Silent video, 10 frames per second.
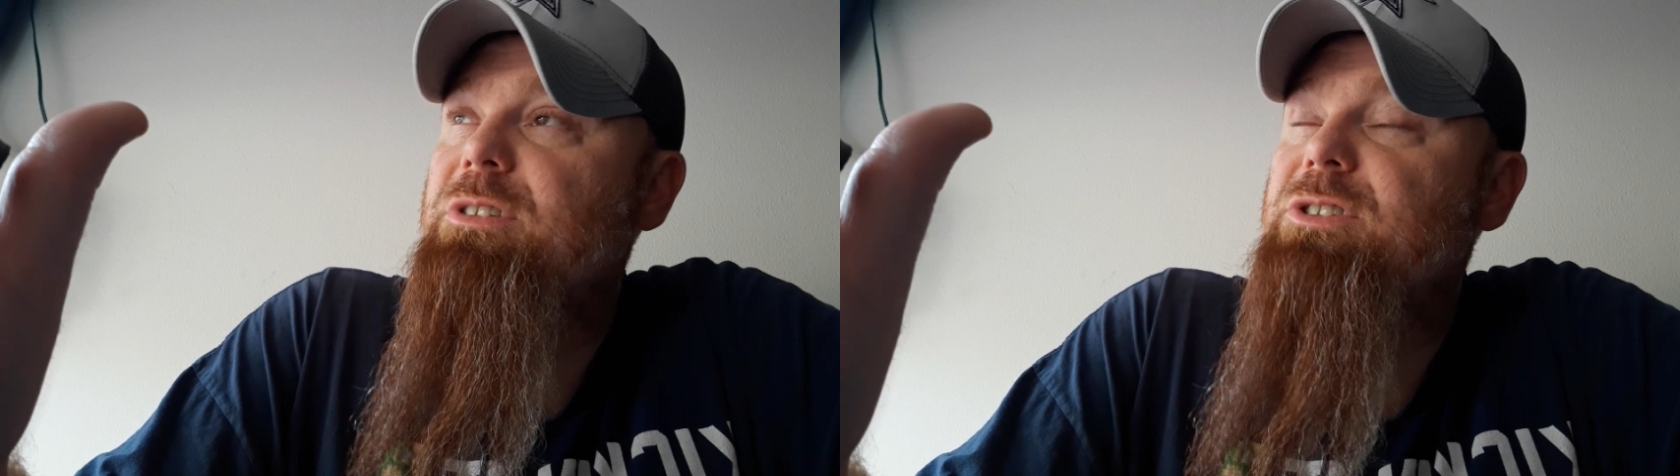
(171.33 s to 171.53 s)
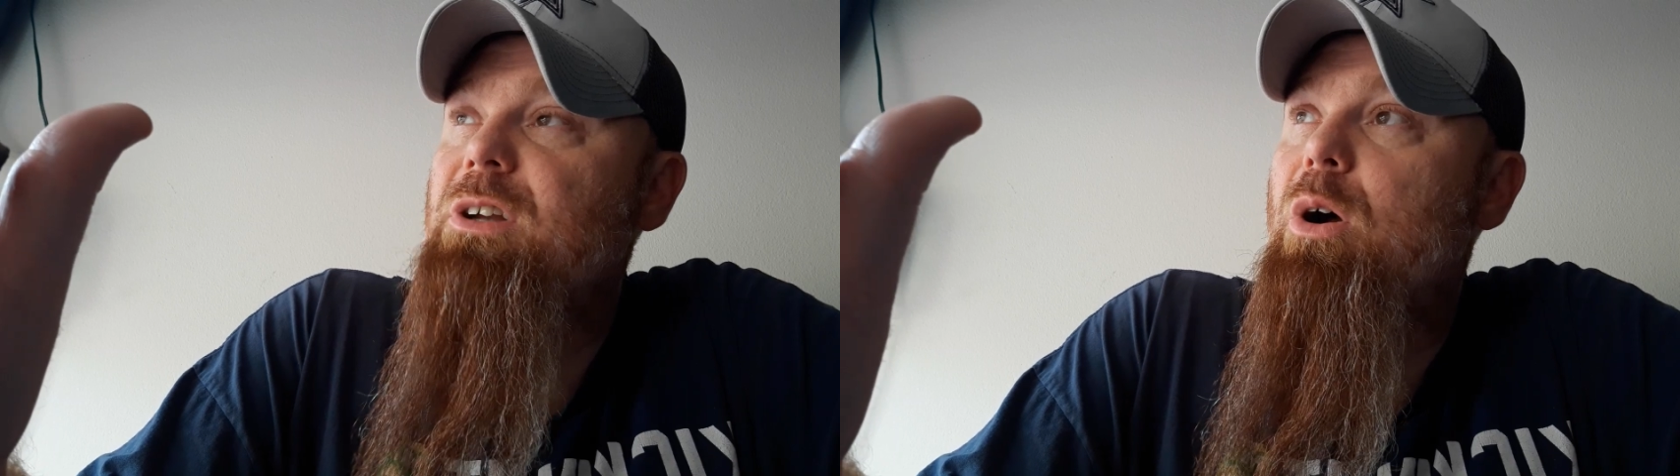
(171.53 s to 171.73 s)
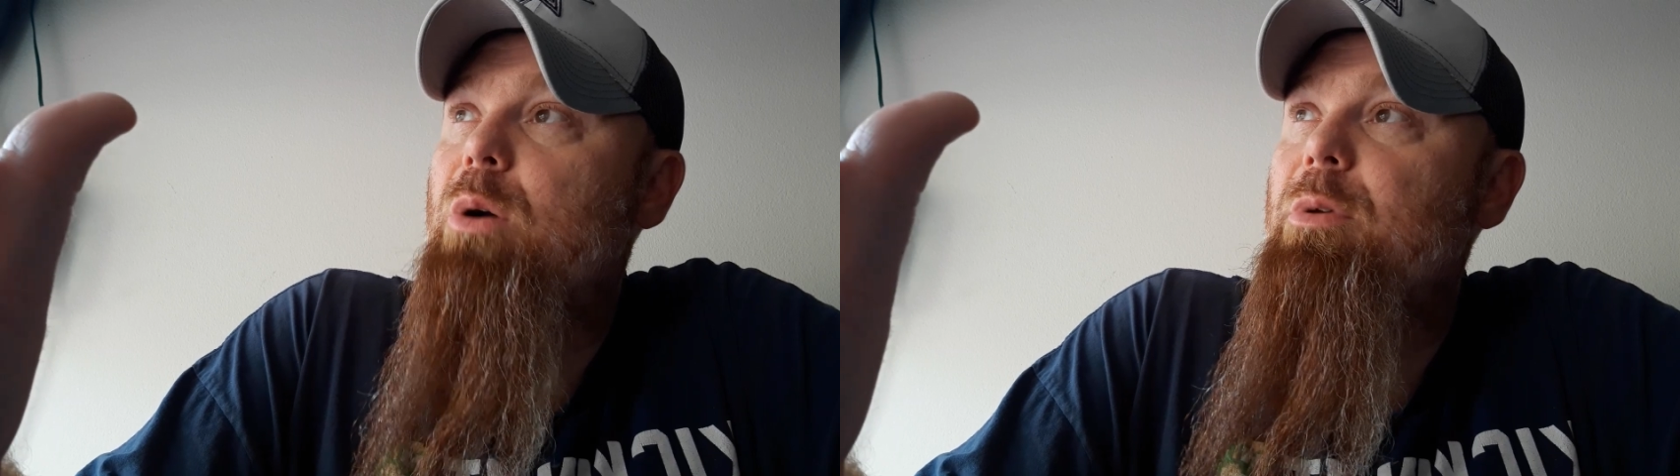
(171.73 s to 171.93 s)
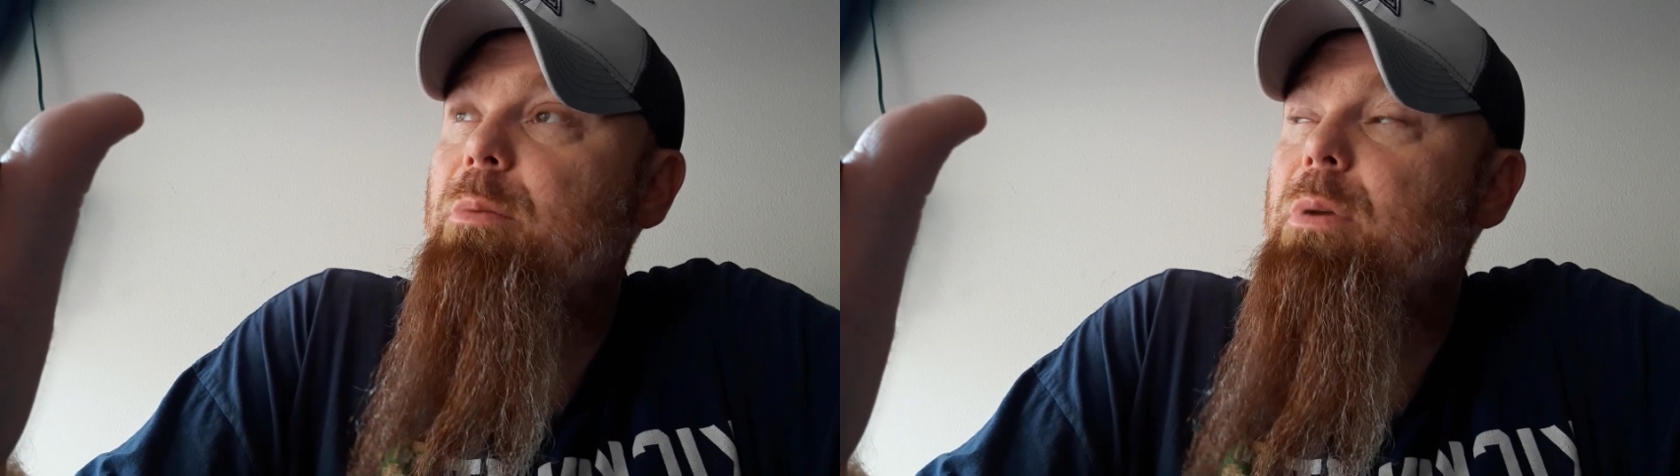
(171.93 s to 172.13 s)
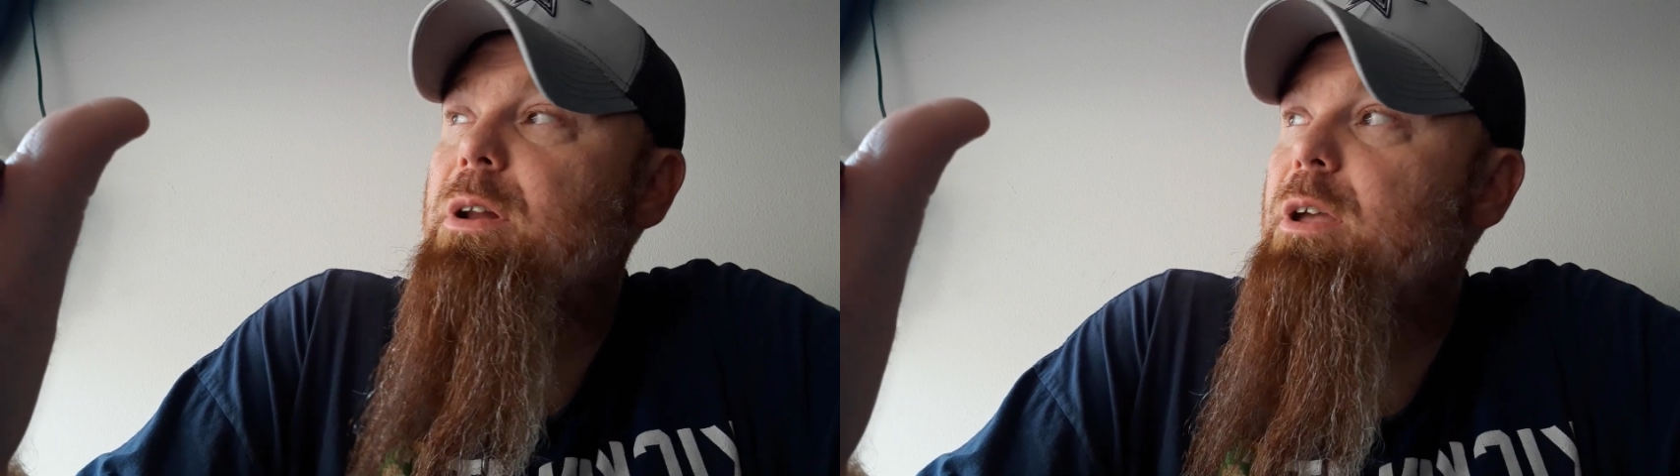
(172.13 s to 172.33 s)
a cigar with a
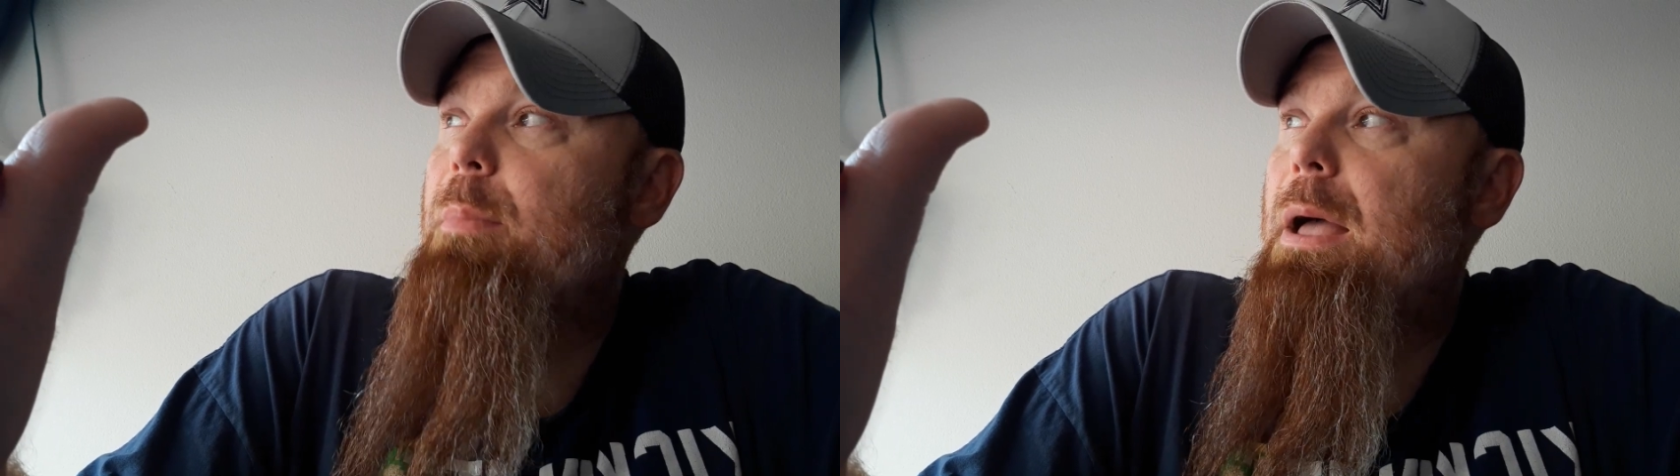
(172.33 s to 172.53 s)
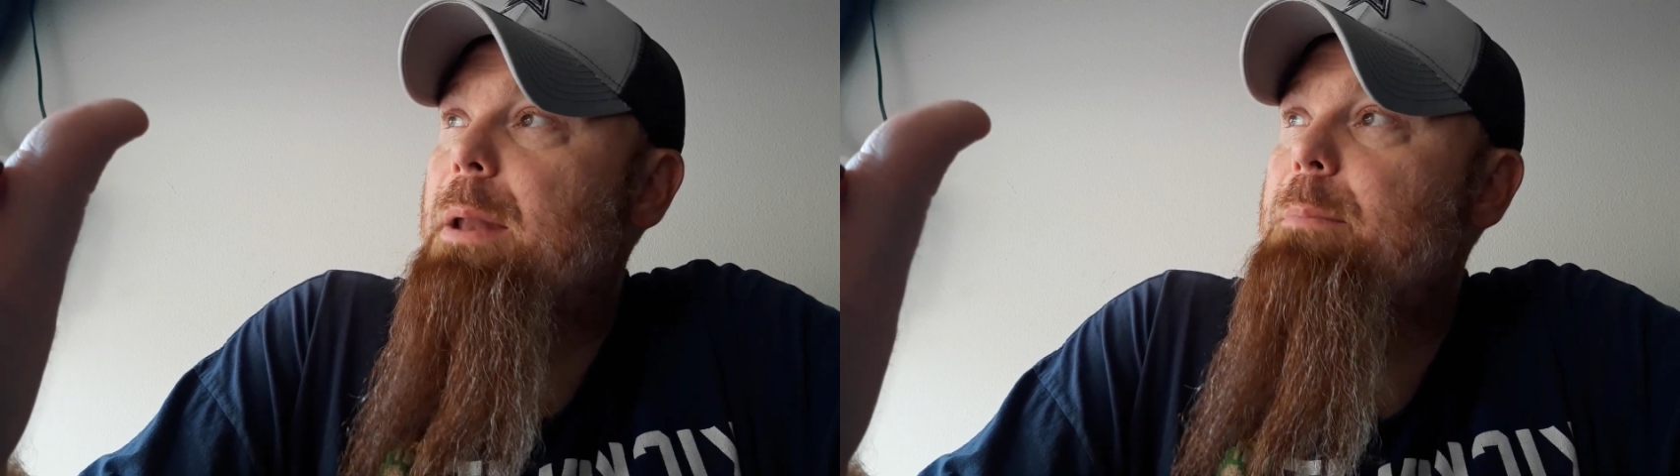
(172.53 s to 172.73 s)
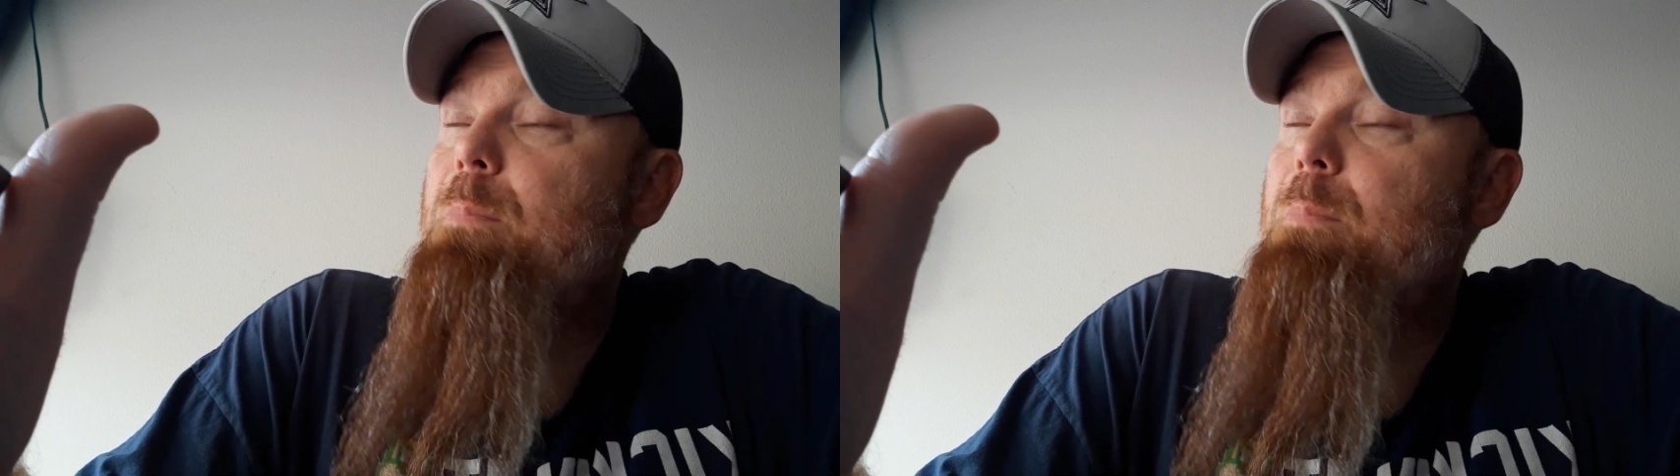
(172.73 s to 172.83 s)
buddy of mine.